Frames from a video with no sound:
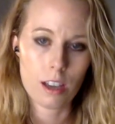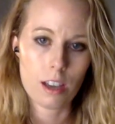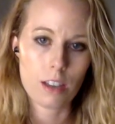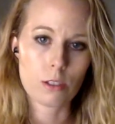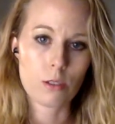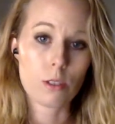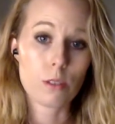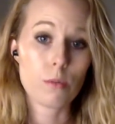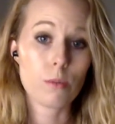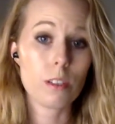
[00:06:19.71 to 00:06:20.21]

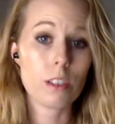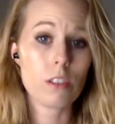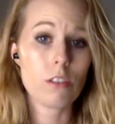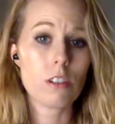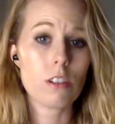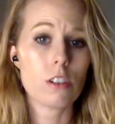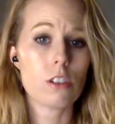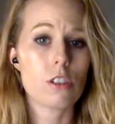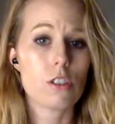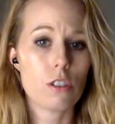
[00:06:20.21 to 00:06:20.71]
So he's really
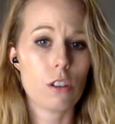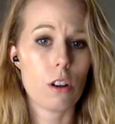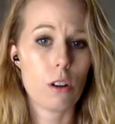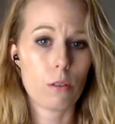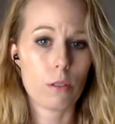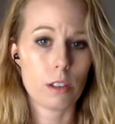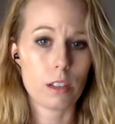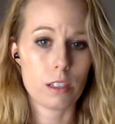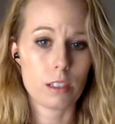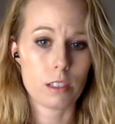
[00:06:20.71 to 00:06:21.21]
trying to
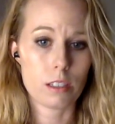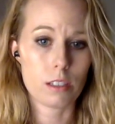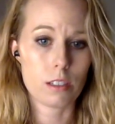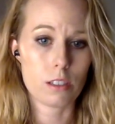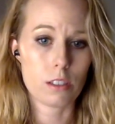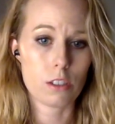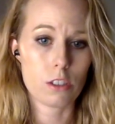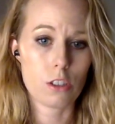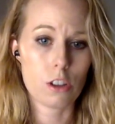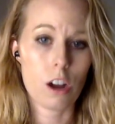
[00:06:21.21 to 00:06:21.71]
show his
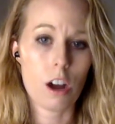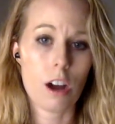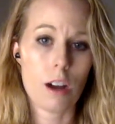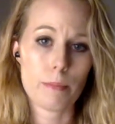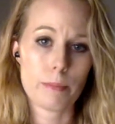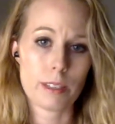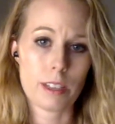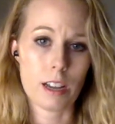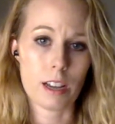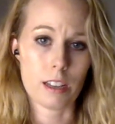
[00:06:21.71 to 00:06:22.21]

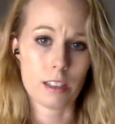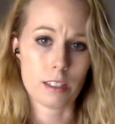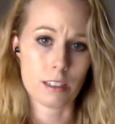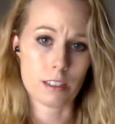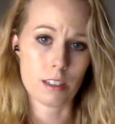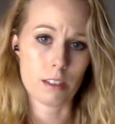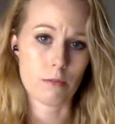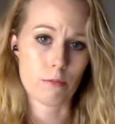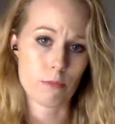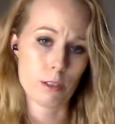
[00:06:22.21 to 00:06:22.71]
chops as
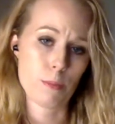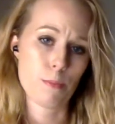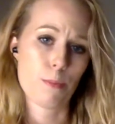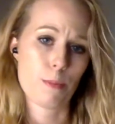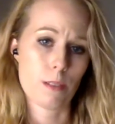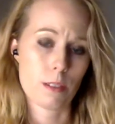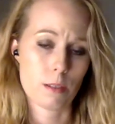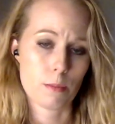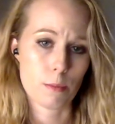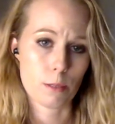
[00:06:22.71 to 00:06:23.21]
a
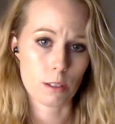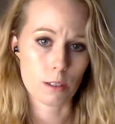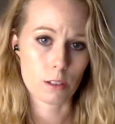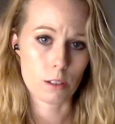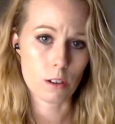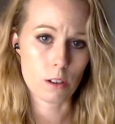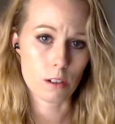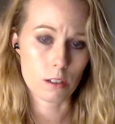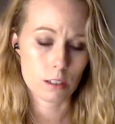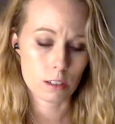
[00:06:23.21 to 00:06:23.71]
responsible
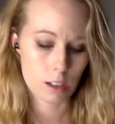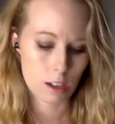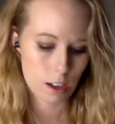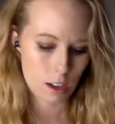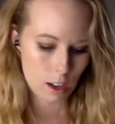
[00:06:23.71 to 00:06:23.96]
adult.